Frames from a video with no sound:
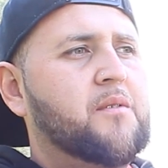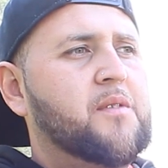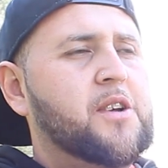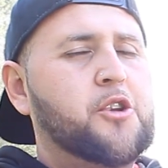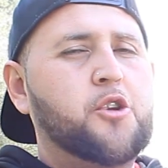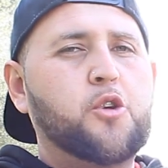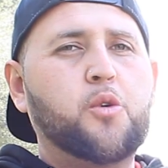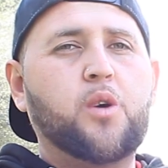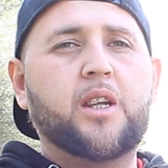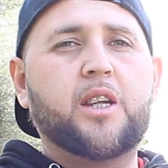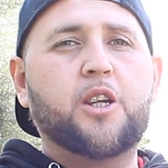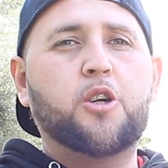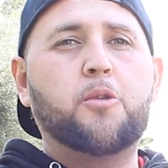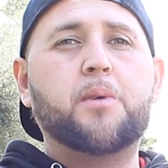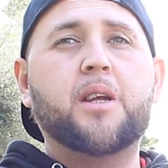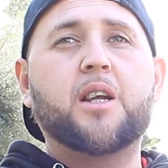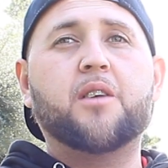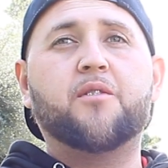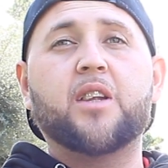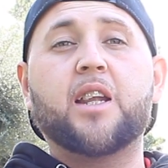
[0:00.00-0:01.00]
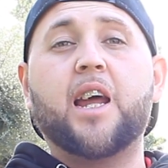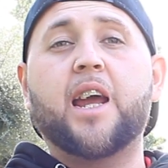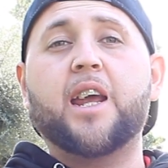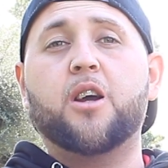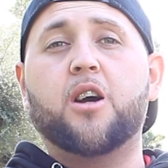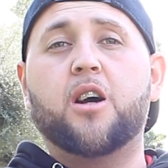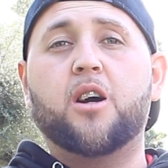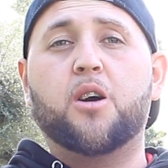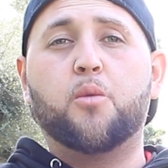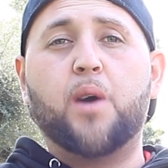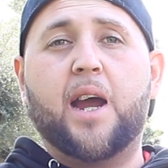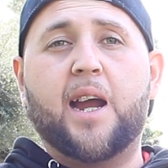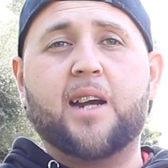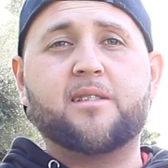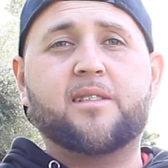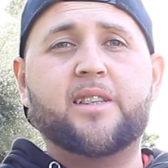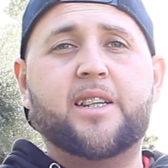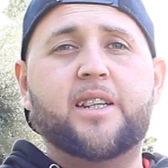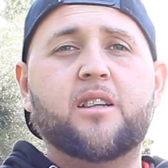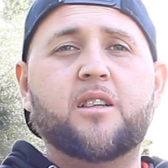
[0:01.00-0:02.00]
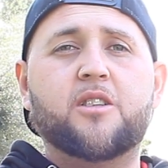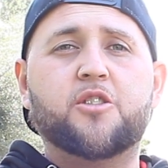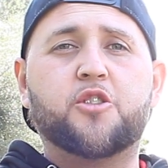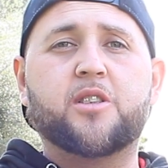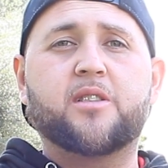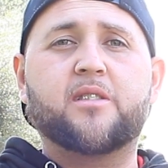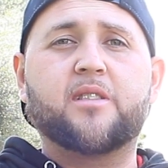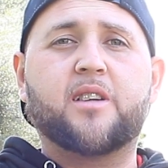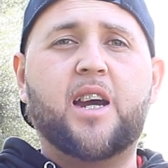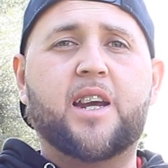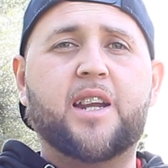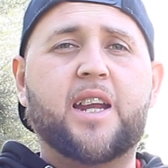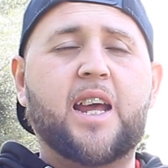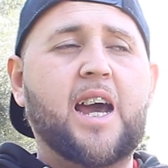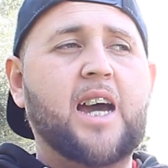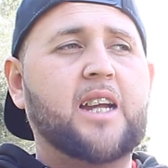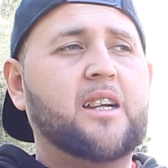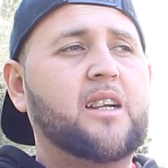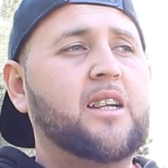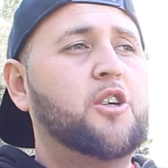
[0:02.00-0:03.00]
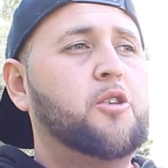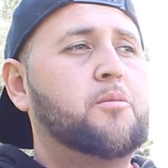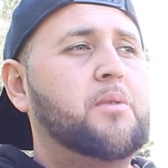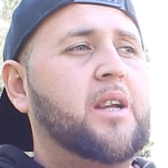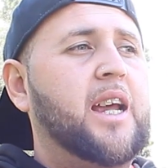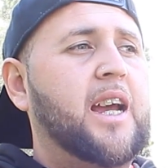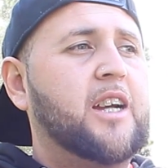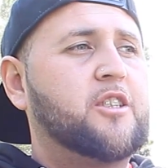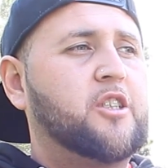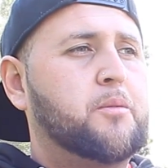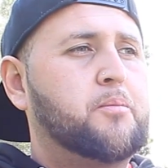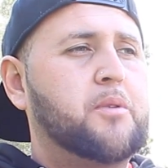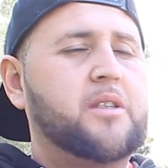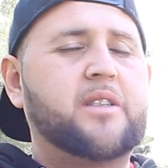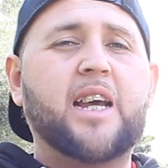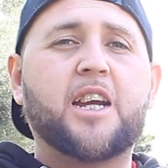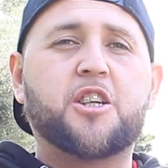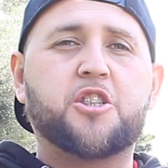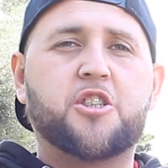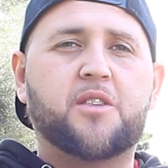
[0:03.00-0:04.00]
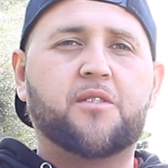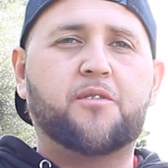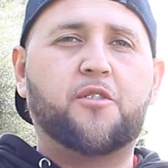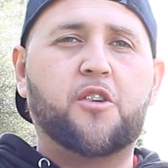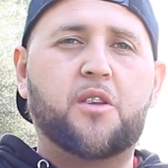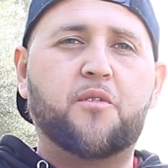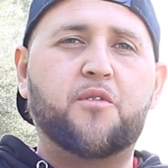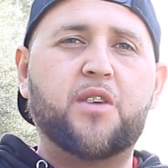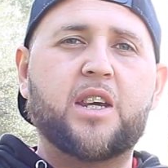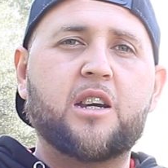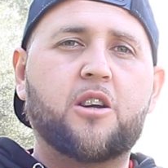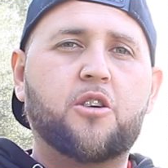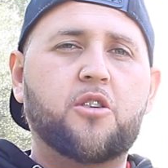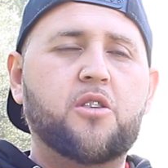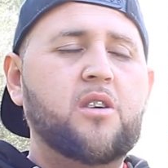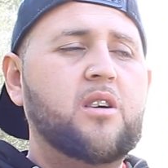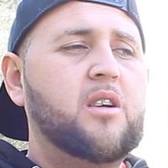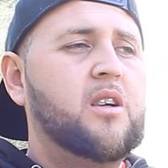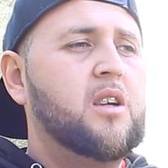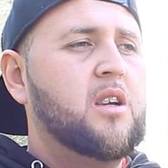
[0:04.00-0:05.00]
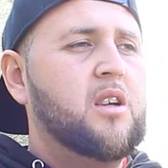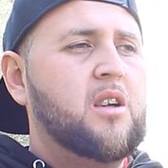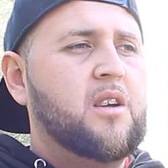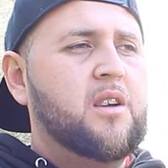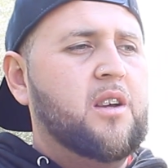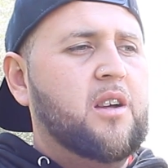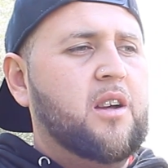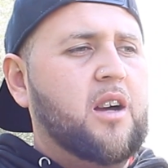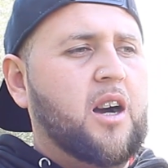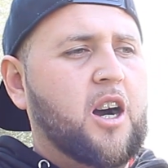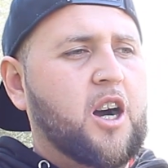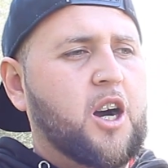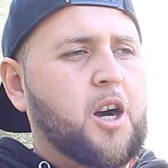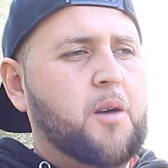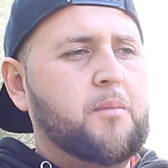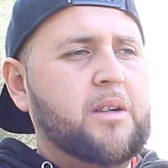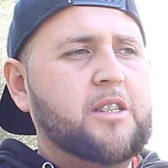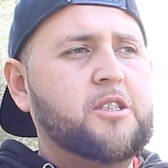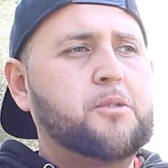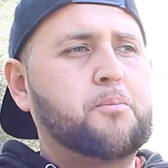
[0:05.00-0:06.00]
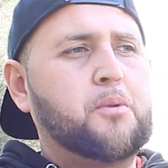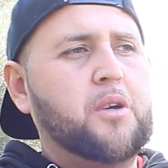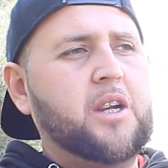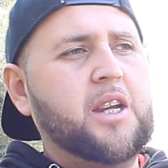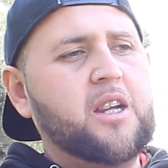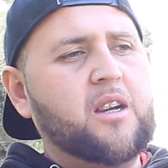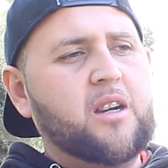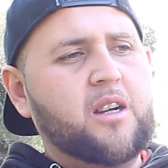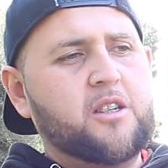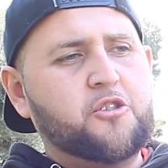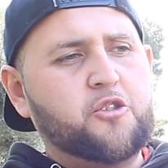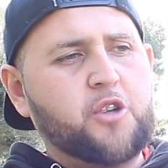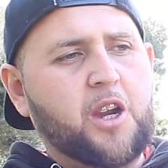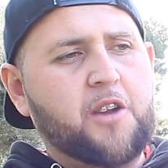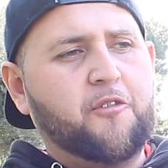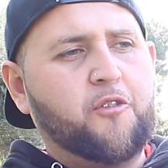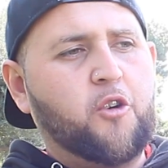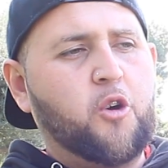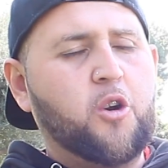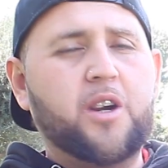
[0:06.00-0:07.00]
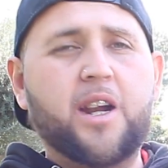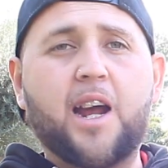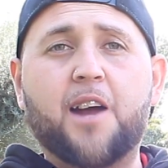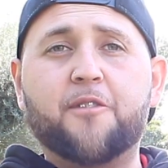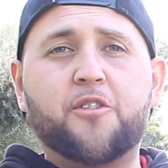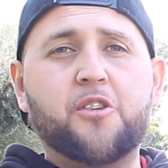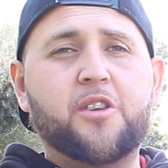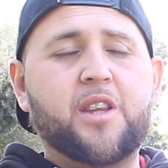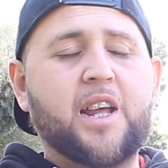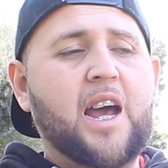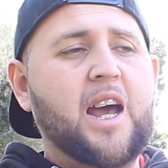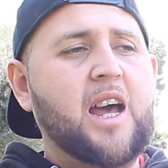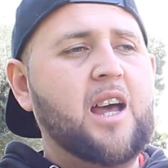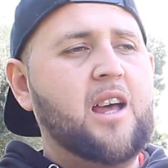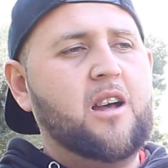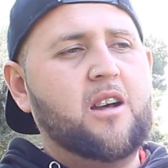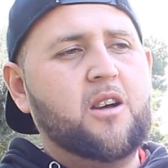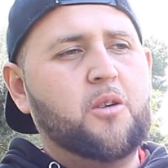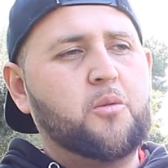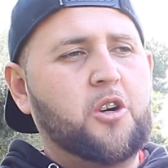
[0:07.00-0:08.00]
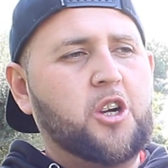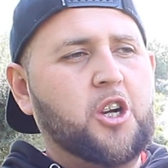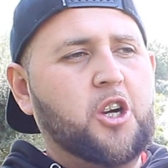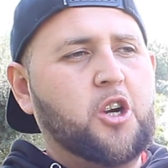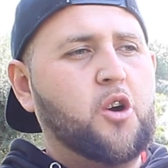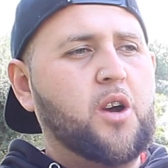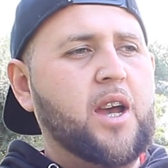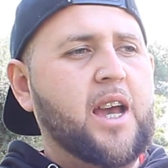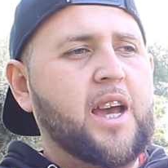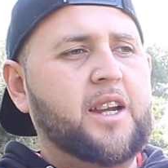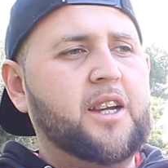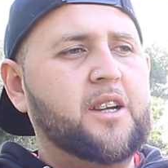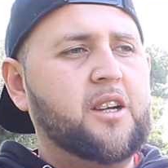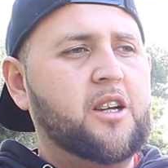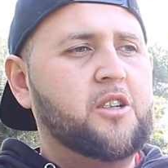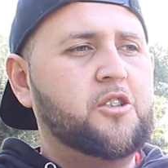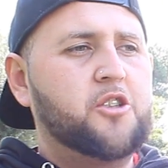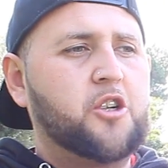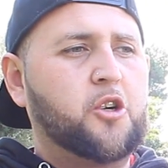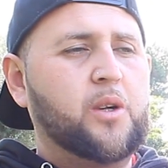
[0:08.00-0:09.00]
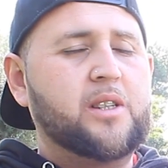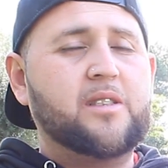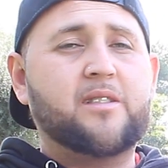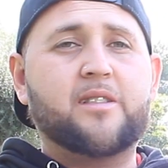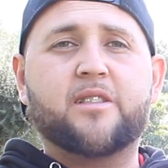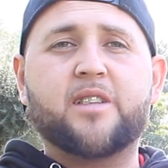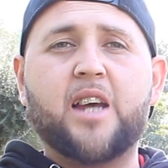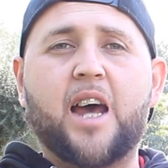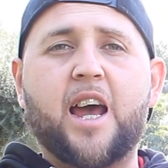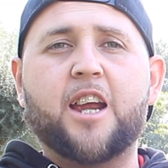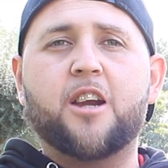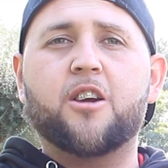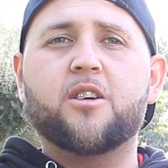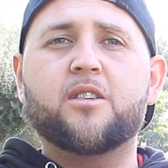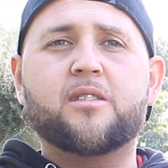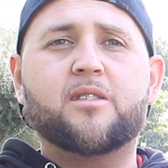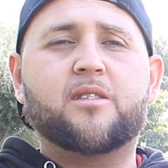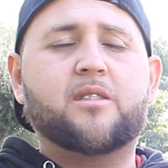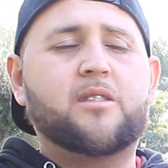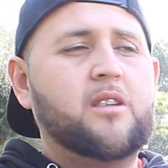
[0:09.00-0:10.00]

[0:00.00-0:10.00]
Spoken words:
even do a little bit of light waxing just to kind of add a little bit of extra protection for the vehicle. It's pretty straightforward after that. We're going to go ahead and degrease the tires,